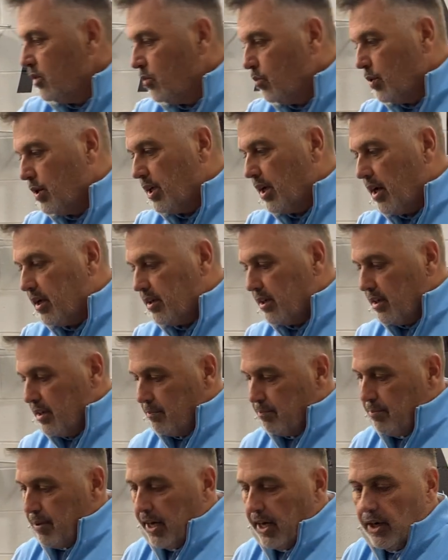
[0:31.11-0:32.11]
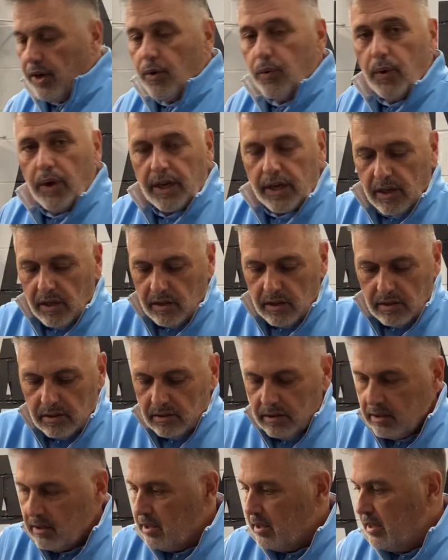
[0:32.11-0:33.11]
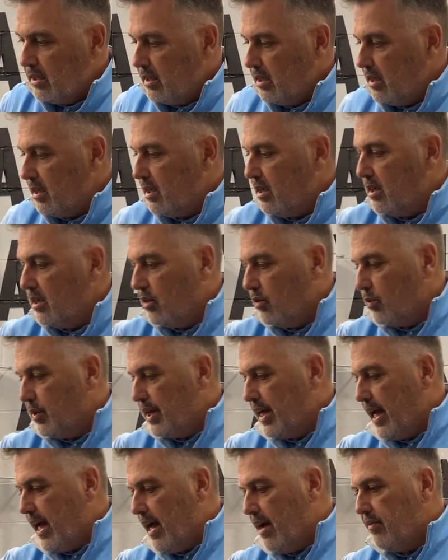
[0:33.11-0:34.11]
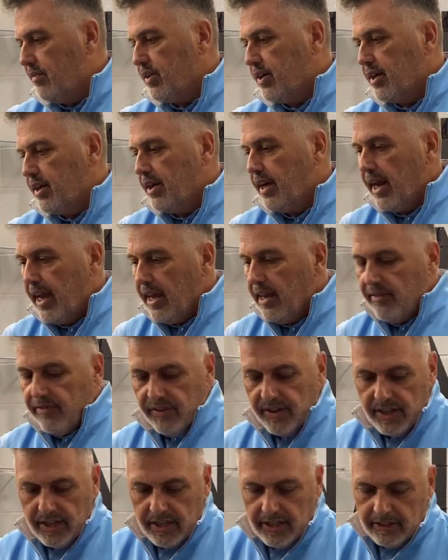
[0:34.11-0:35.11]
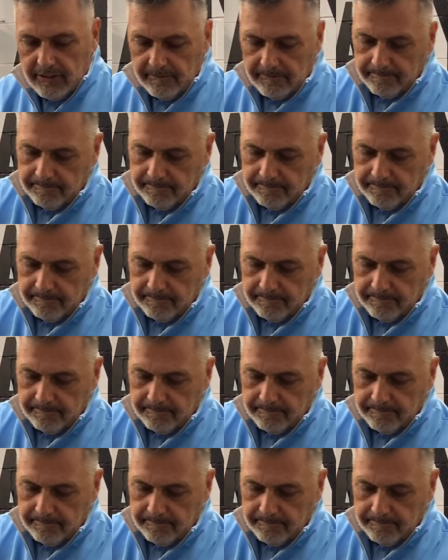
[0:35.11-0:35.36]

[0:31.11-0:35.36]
We got it in periwinkle. We have it in navy.